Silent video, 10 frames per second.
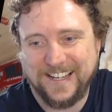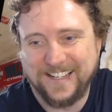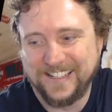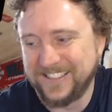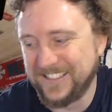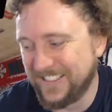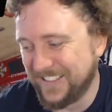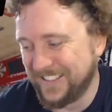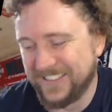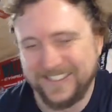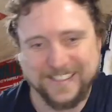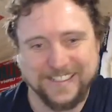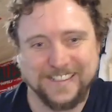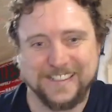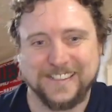
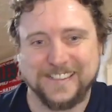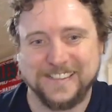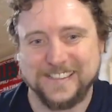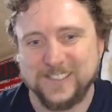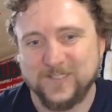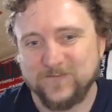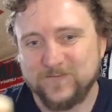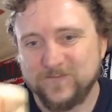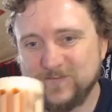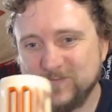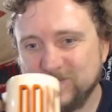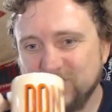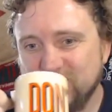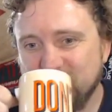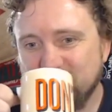
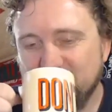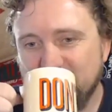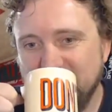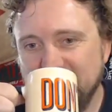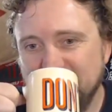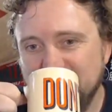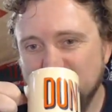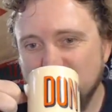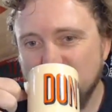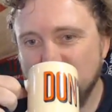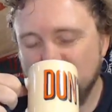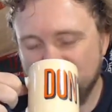This person isn't speaking.